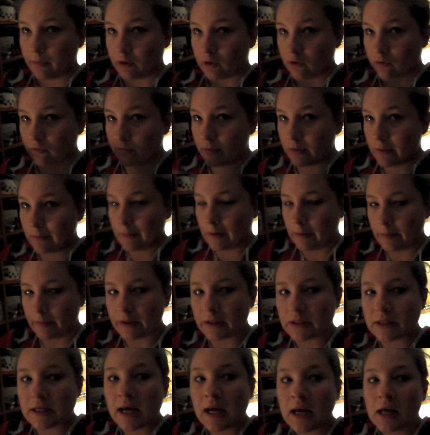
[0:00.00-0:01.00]
in my bathroom at the
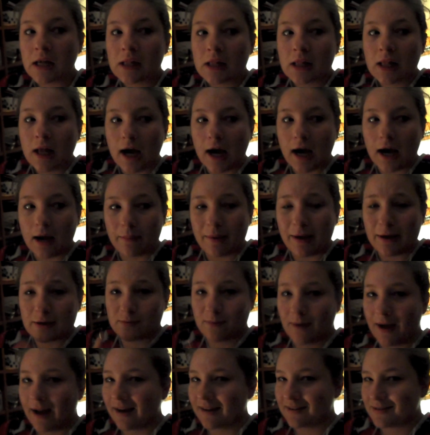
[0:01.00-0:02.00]
moment.
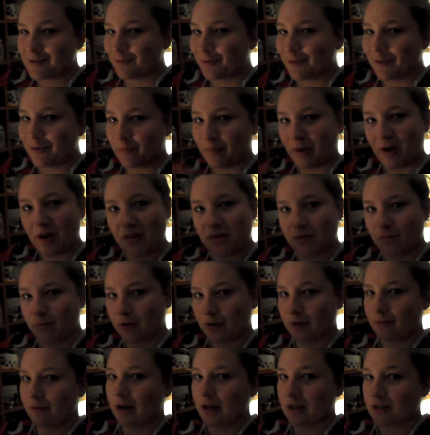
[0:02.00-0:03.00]
As well as all the Bath
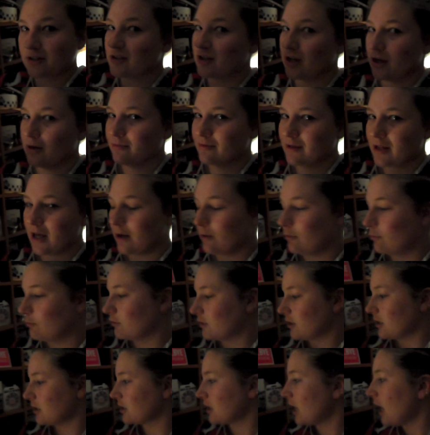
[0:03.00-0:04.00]
& Body Works soaps that I
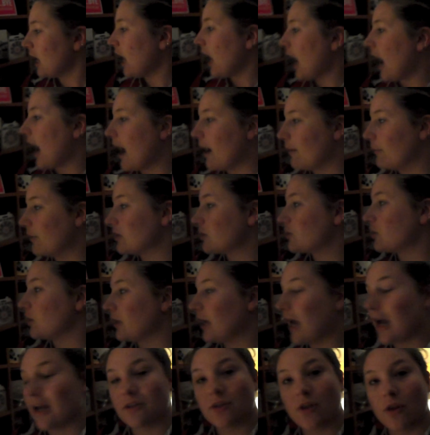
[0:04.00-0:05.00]
ordered.
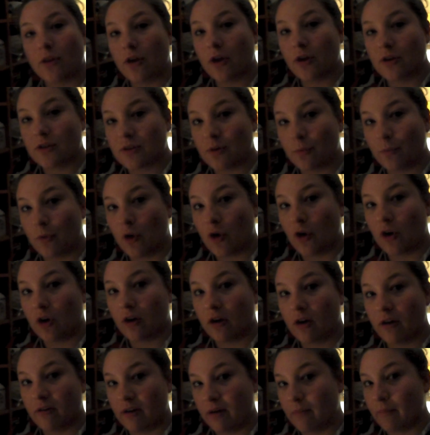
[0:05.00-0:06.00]
So yeah, so those are
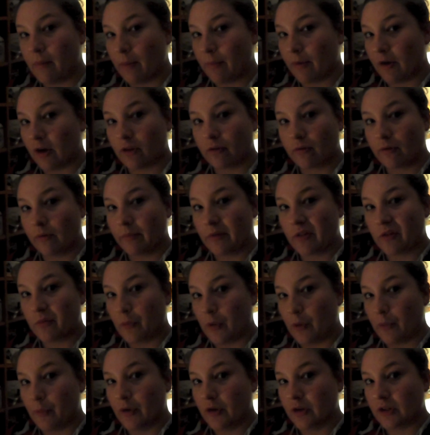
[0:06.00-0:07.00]
what are in my bathroom
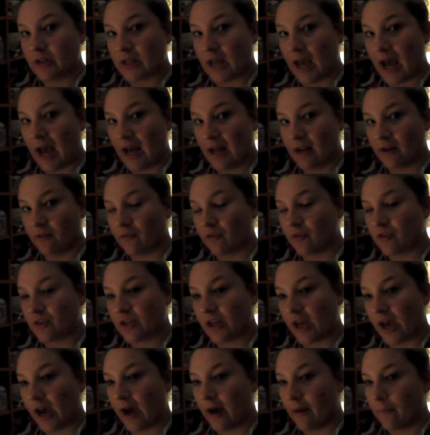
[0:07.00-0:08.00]
at the moment.
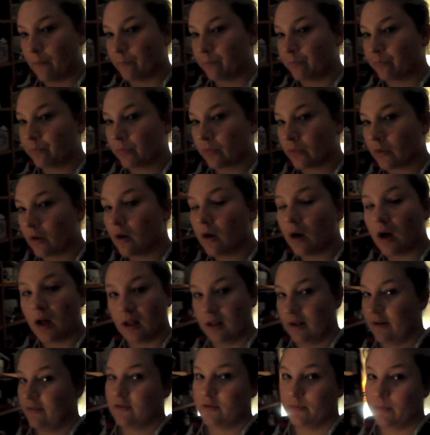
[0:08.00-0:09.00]
And
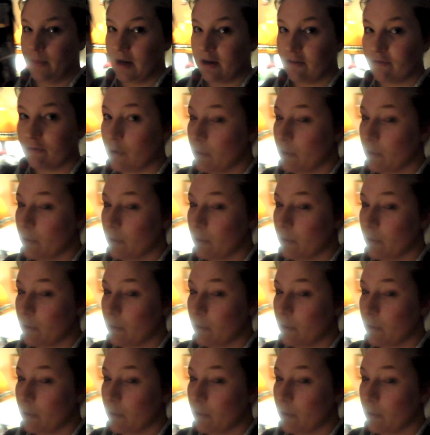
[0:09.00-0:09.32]
I'll have to